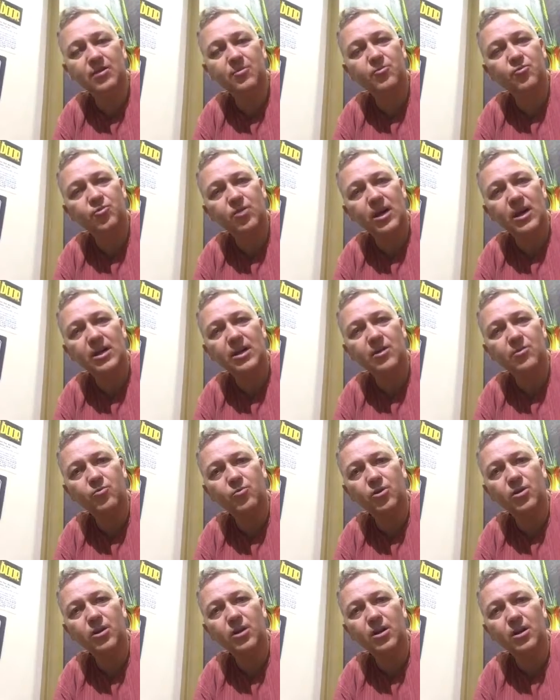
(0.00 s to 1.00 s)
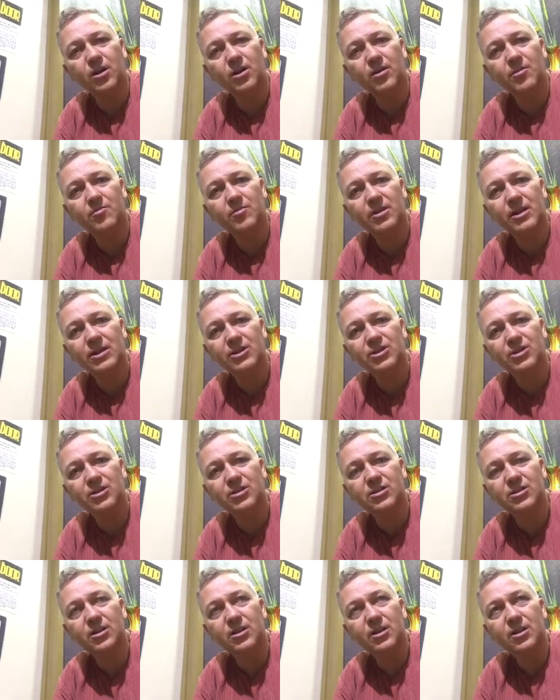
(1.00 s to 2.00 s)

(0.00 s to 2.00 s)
I'm writing and working on it, but I just